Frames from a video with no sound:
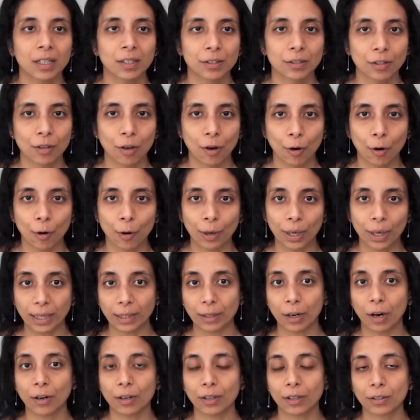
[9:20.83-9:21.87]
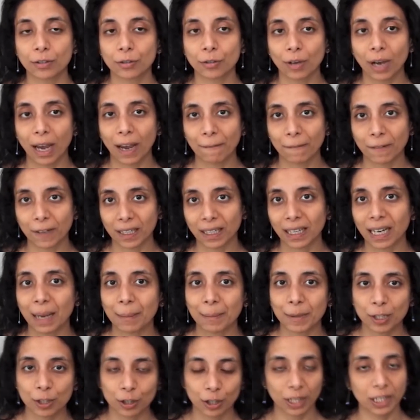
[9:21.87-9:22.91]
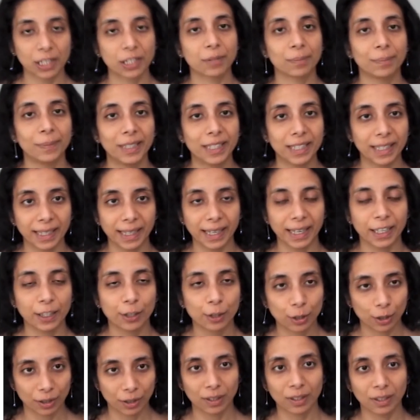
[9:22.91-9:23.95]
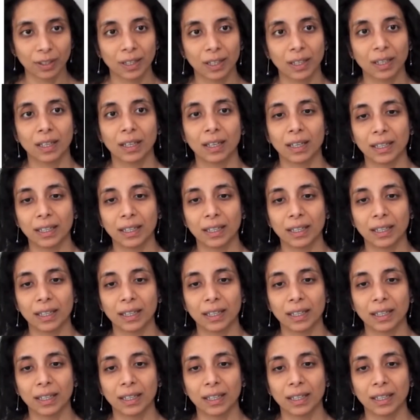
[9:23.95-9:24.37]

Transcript: So in order to have climate change mitigation,